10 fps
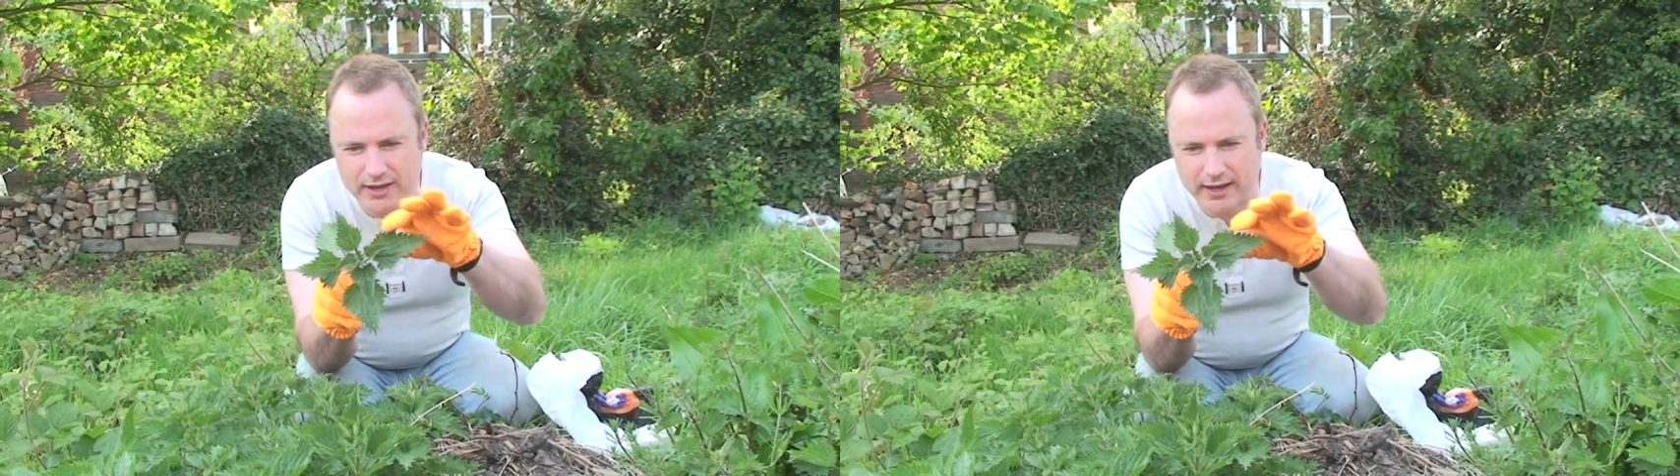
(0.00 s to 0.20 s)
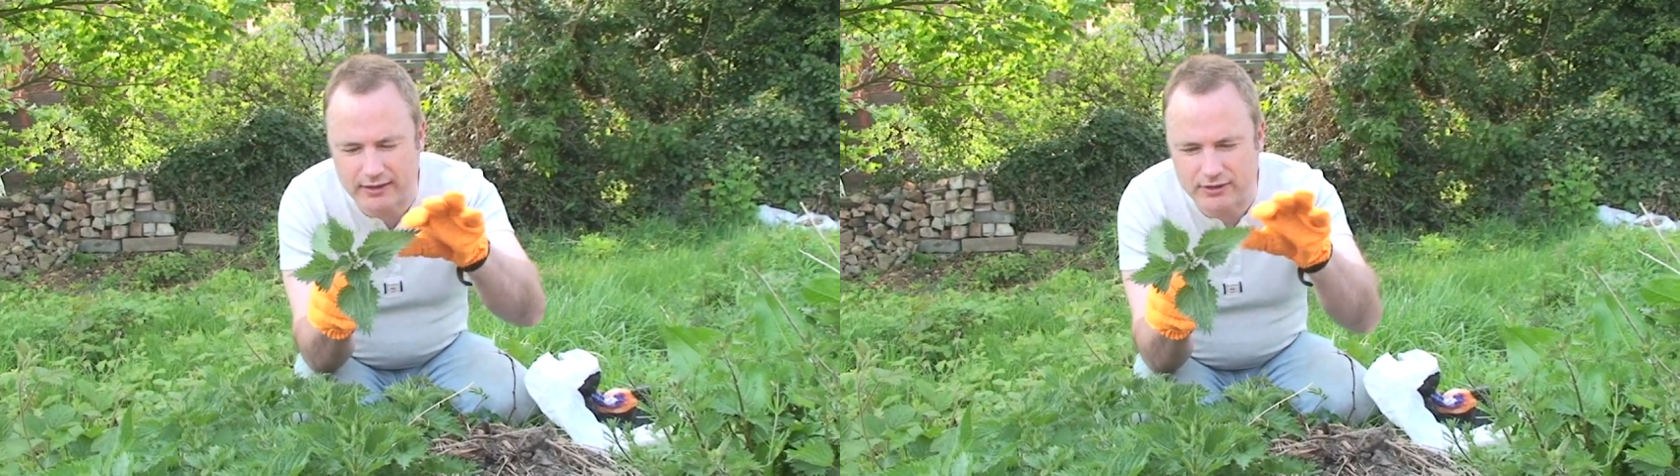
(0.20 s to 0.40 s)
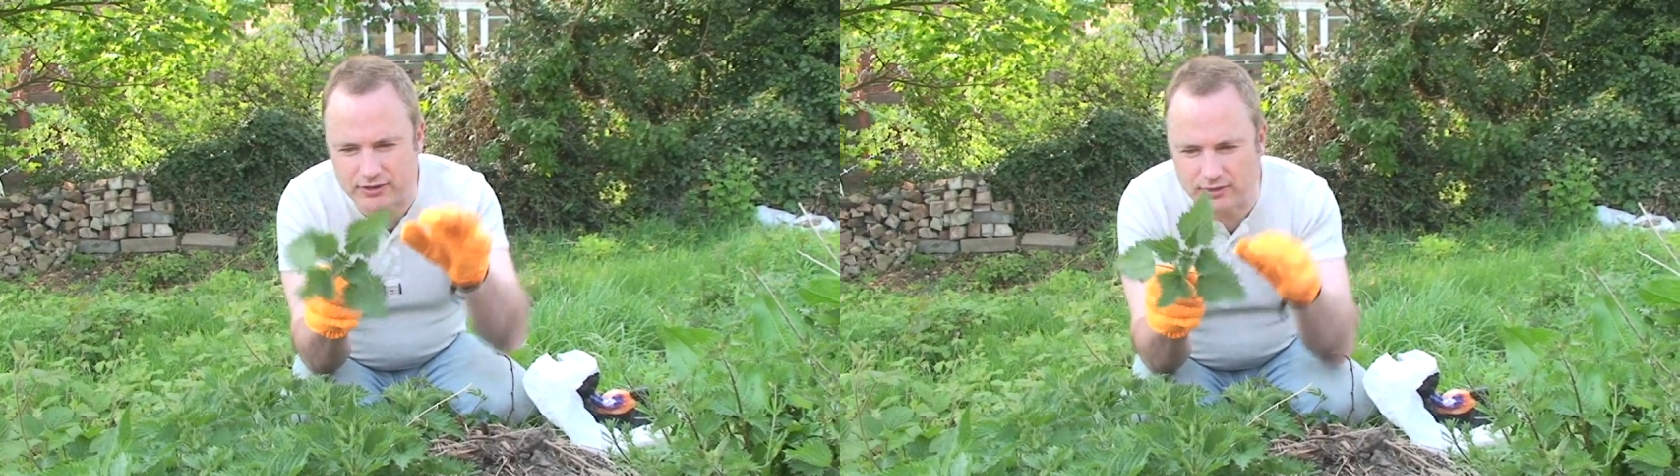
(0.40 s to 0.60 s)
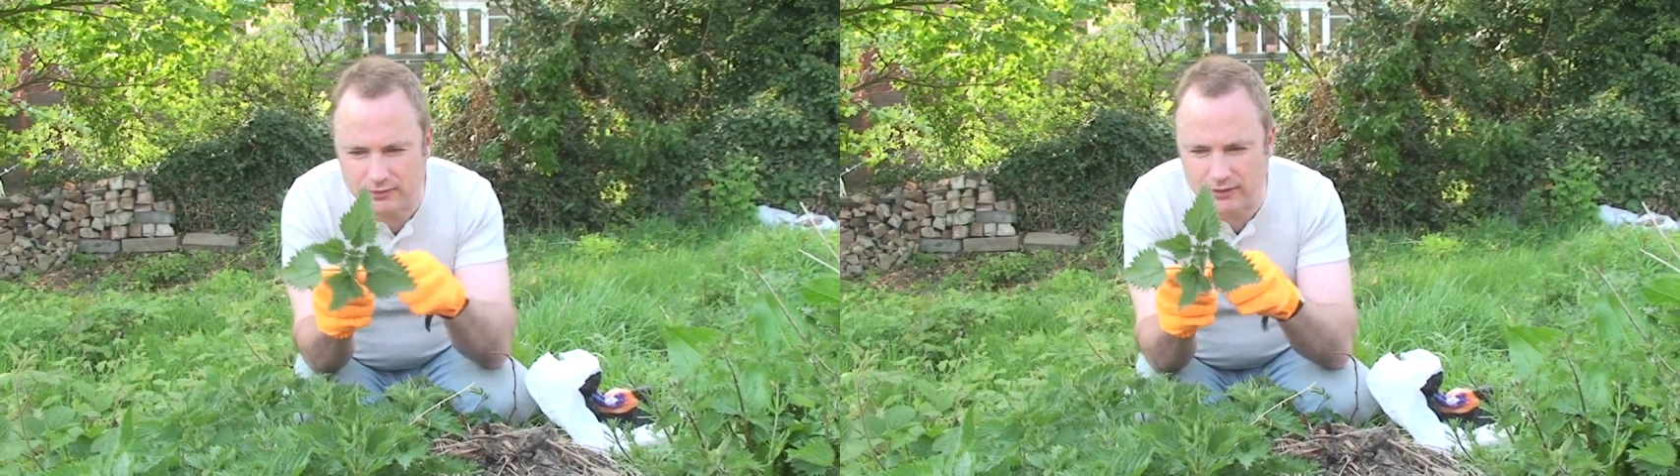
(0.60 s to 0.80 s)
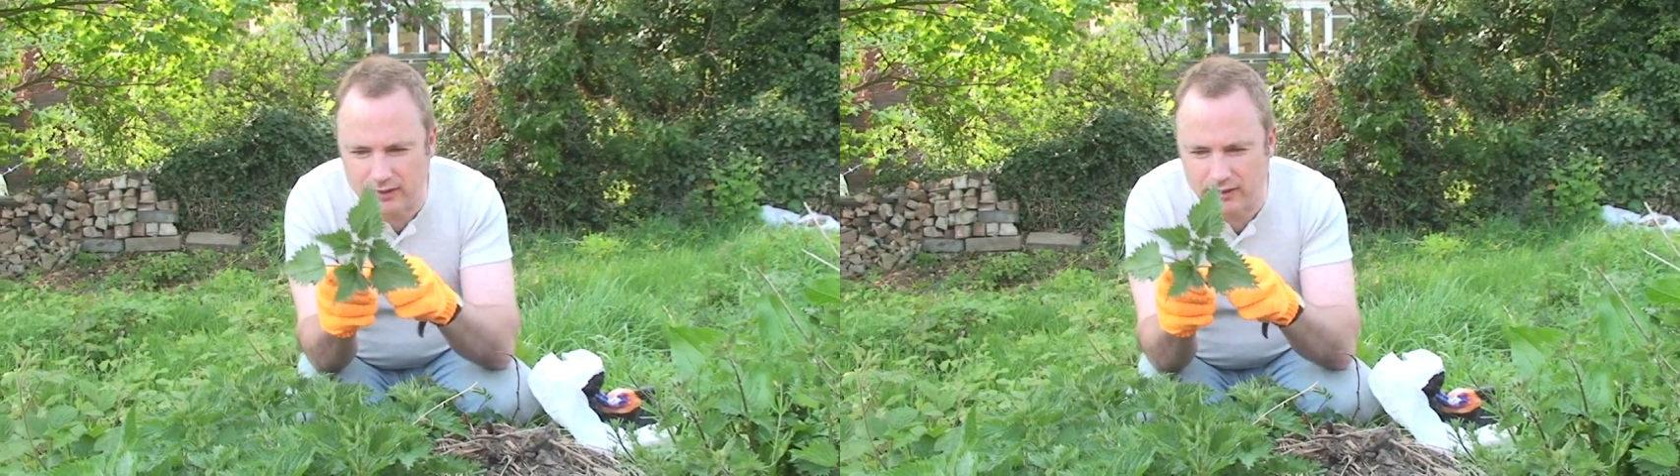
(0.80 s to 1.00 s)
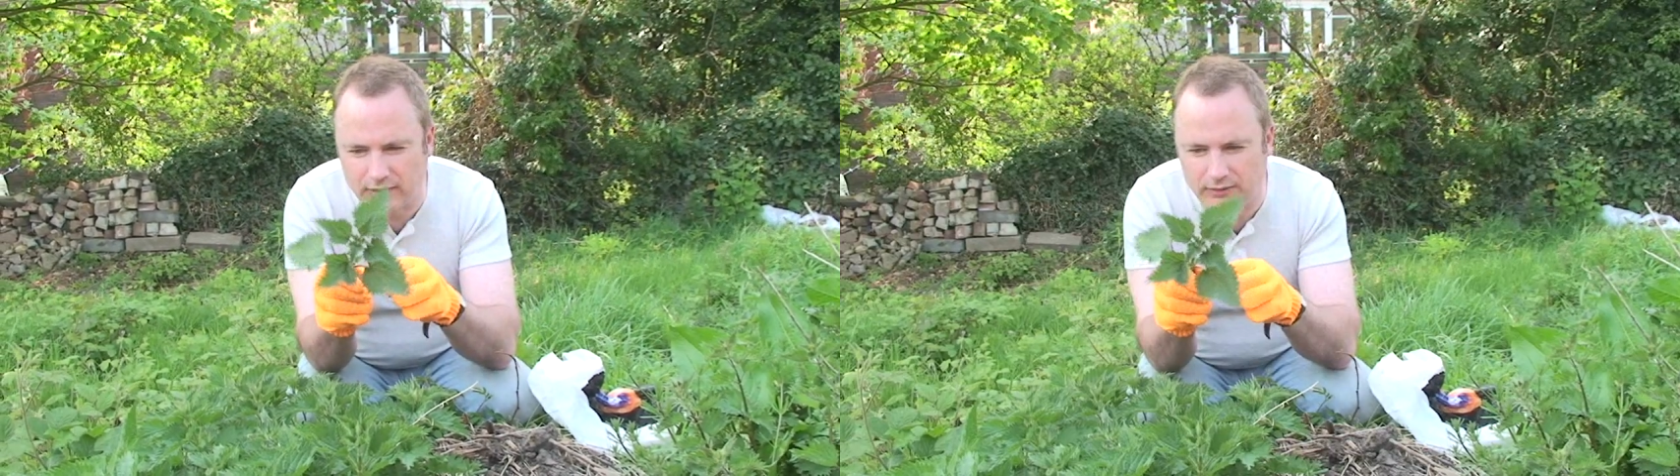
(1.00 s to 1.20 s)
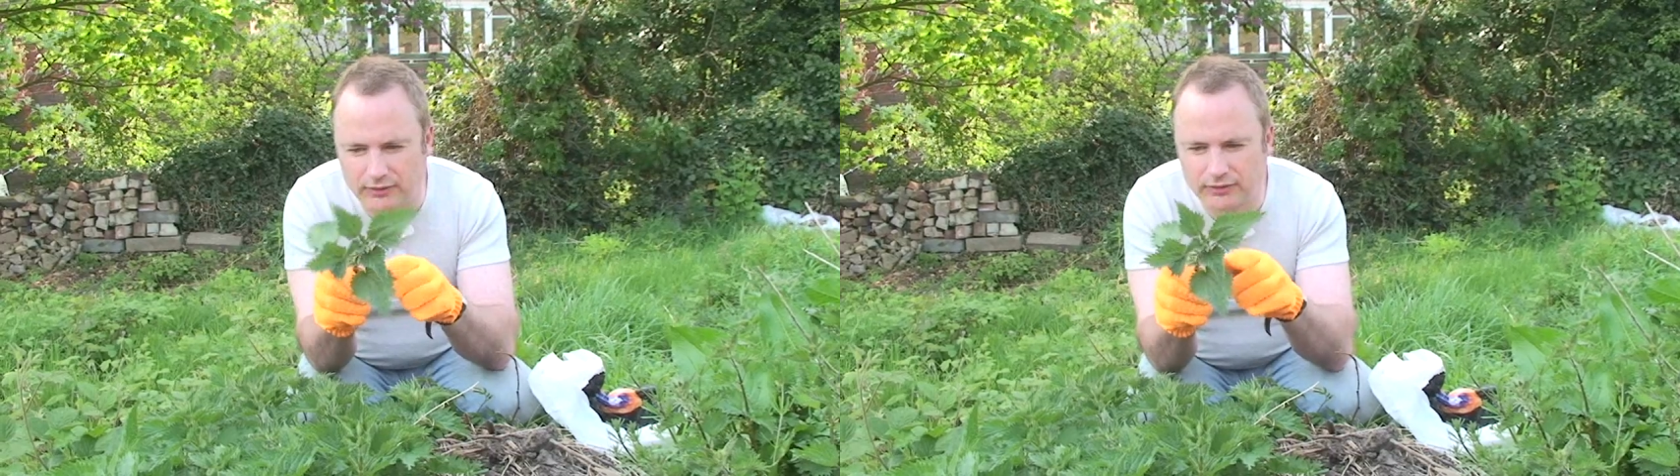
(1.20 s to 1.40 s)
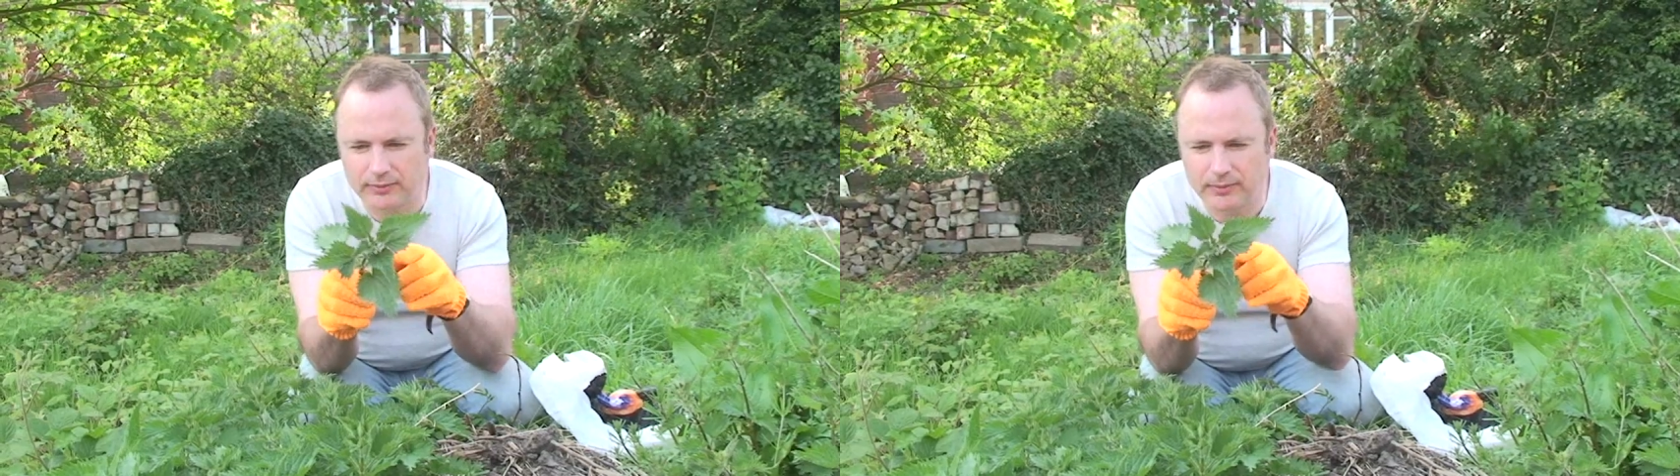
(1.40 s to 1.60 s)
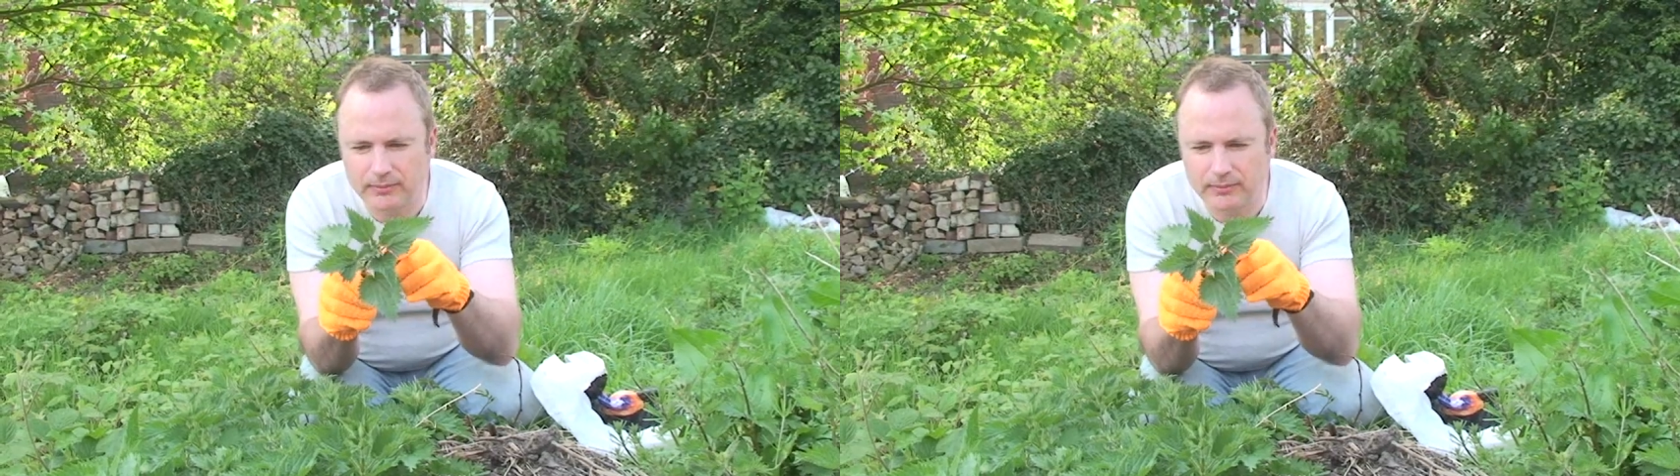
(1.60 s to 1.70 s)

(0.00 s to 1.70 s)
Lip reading: edge of the leaves